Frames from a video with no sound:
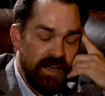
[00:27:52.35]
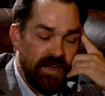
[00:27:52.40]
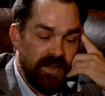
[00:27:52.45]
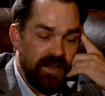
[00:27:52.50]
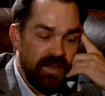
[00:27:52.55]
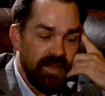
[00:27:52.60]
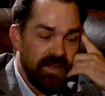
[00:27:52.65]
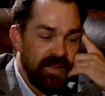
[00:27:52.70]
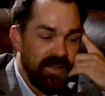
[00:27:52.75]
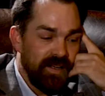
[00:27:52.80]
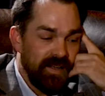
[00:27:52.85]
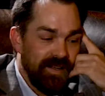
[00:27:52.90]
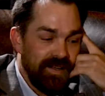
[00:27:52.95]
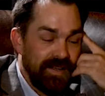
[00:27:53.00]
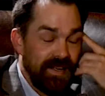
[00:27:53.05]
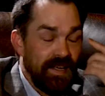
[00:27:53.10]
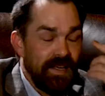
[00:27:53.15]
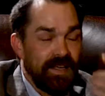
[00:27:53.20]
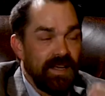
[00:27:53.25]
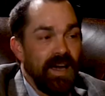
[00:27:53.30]
And
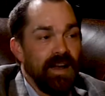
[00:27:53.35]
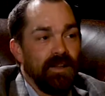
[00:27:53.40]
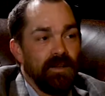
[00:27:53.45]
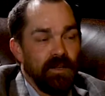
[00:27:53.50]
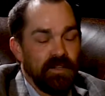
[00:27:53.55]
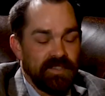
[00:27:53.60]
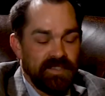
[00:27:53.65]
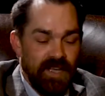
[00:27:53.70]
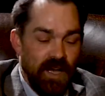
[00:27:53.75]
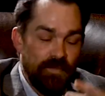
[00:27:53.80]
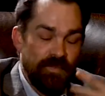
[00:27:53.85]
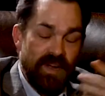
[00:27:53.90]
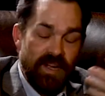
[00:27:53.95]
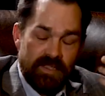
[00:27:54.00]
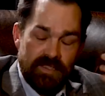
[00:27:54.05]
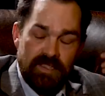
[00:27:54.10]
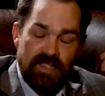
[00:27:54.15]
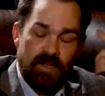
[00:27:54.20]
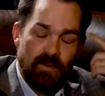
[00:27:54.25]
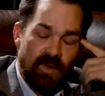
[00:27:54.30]
he kind of looks up and I
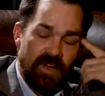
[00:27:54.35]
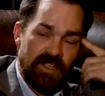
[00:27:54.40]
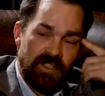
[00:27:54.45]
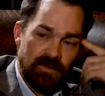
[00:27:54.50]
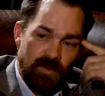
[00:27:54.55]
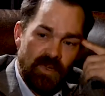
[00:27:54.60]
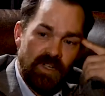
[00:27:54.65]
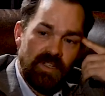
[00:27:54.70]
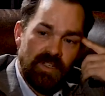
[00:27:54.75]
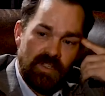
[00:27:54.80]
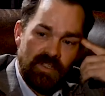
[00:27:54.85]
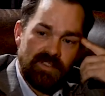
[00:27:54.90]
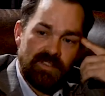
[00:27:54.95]
see what he's reading.